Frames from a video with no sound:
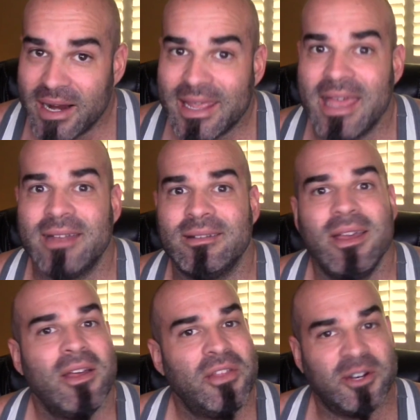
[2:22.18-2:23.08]
again,
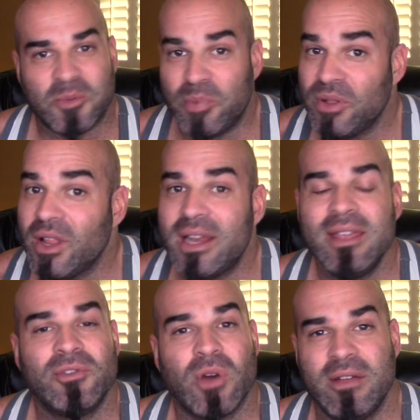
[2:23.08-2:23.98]
there's
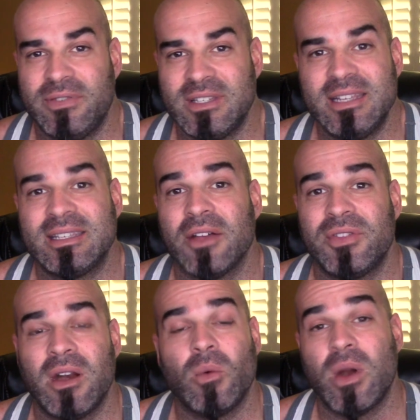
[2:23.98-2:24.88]
plenty of great physiques
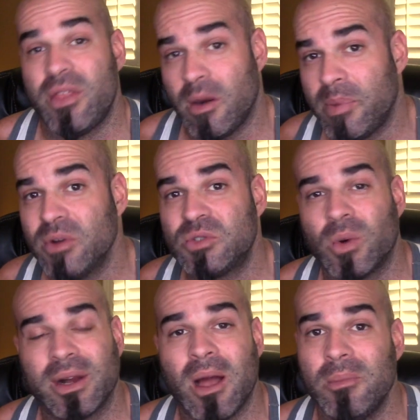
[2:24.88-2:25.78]
out there where their
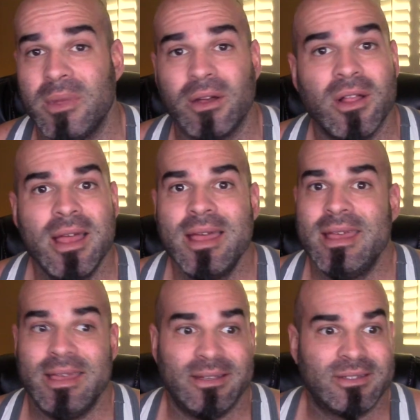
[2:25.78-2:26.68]
post-workout meal
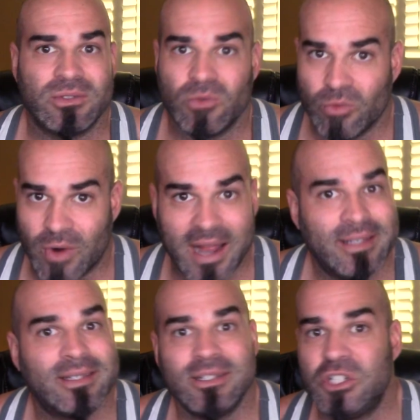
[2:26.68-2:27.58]
is
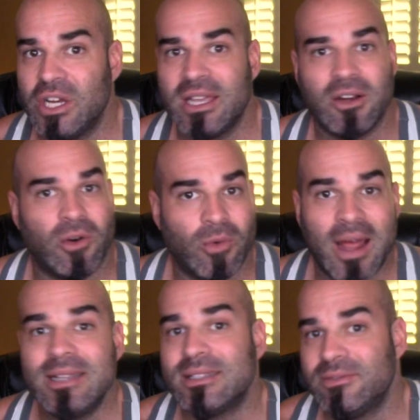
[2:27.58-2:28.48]
rice and chicken or
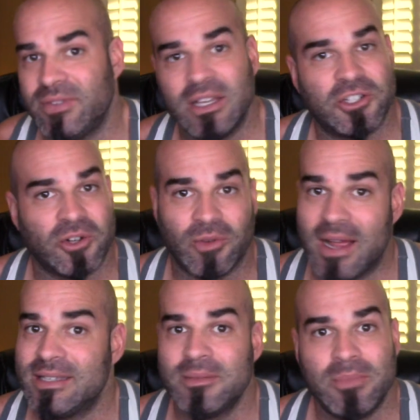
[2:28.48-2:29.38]
rice and fish or
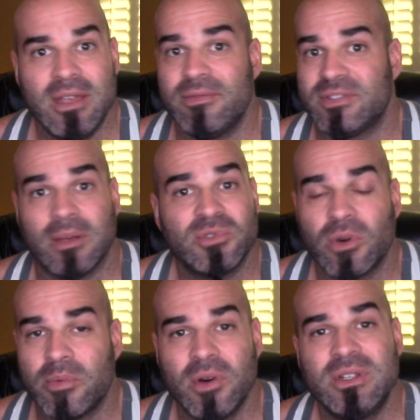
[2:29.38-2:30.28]
rice and beef, some
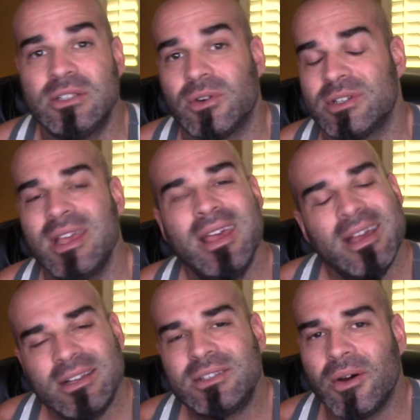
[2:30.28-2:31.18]
sort of protein source.
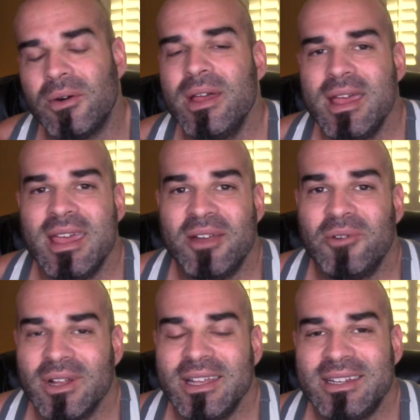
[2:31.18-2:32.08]
So it
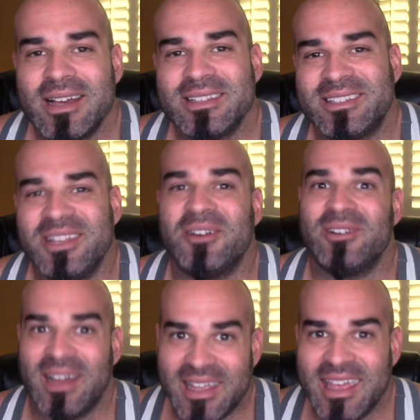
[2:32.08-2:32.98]
really does,
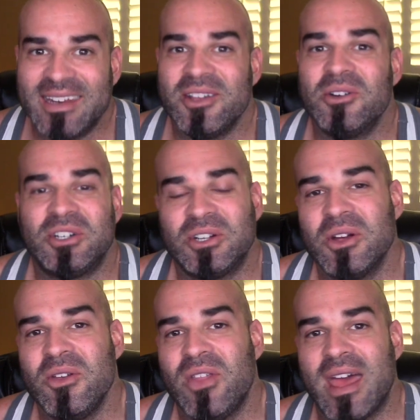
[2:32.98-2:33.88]
again, go to show
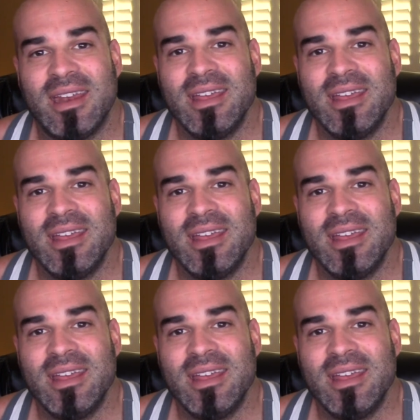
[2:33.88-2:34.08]
you that,